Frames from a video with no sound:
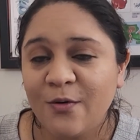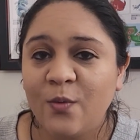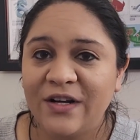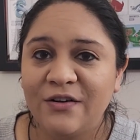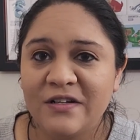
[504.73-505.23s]
The
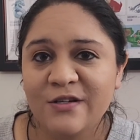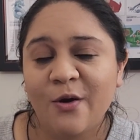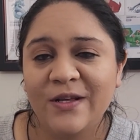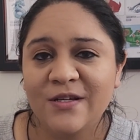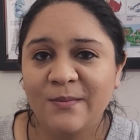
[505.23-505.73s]
winner is
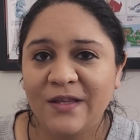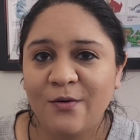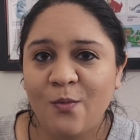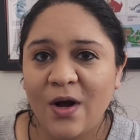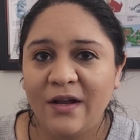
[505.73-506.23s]
going to be
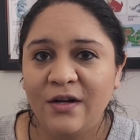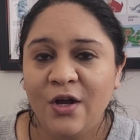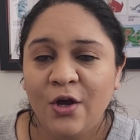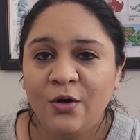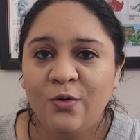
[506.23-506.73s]
the one
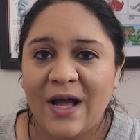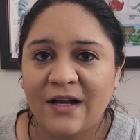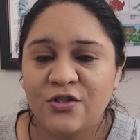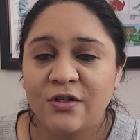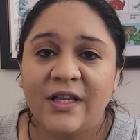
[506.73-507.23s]
who
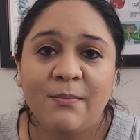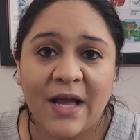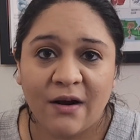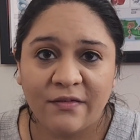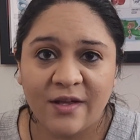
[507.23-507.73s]
actually
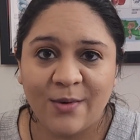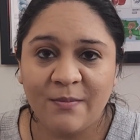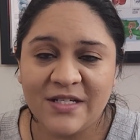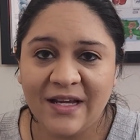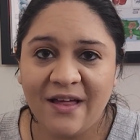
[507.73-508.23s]
paired them
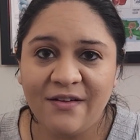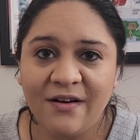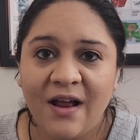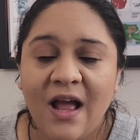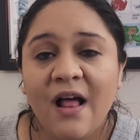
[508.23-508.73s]
up
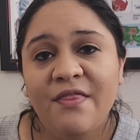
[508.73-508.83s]
together,